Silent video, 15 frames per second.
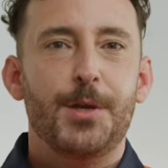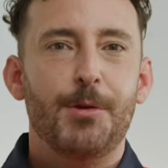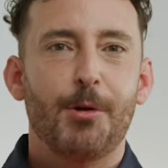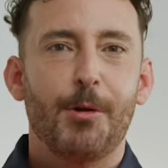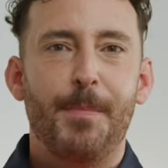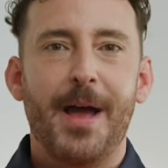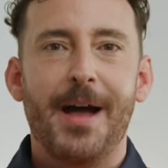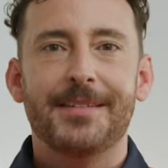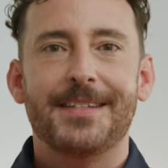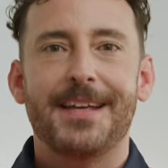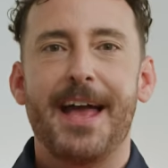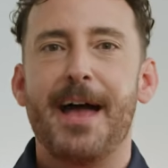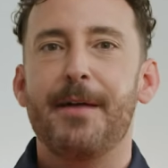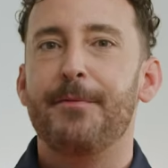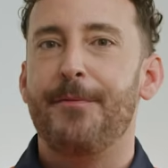You're about to
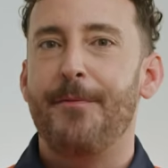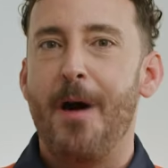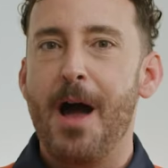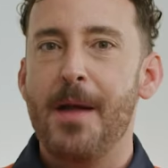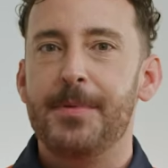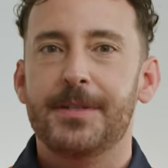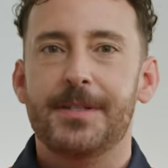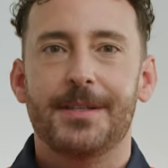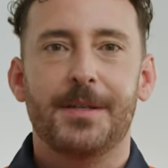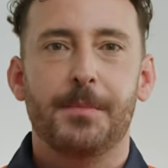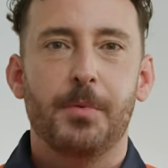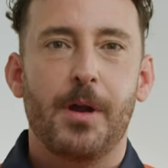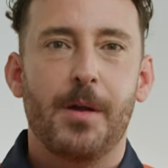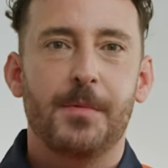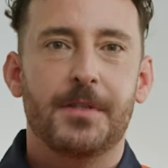have fibre to the
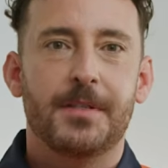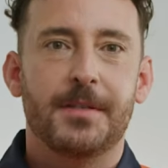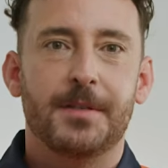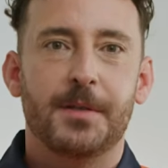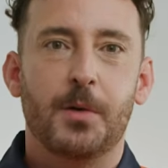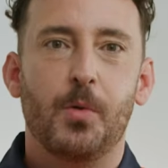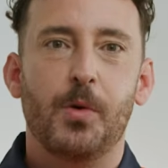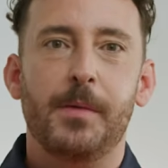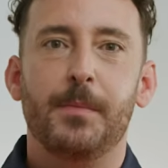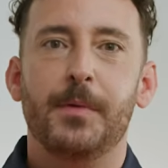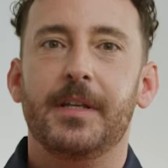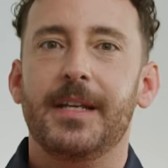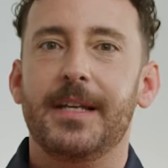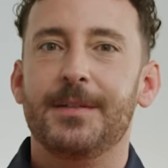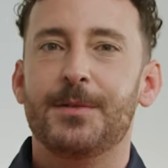premises
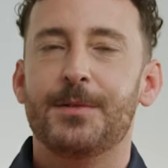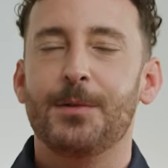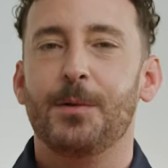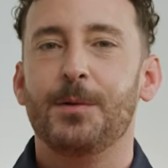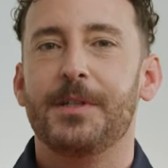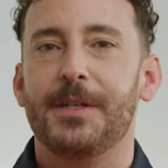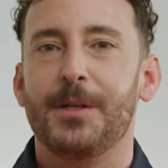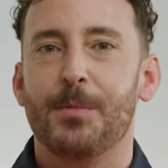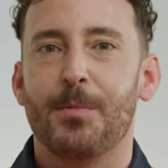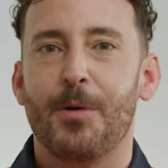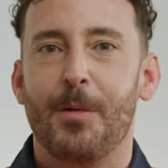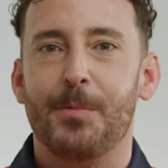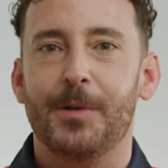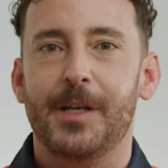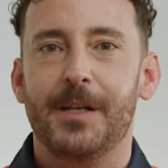equipment installed at your
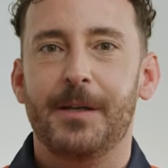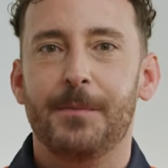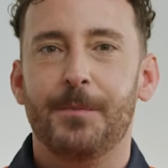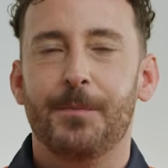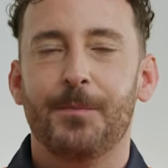property.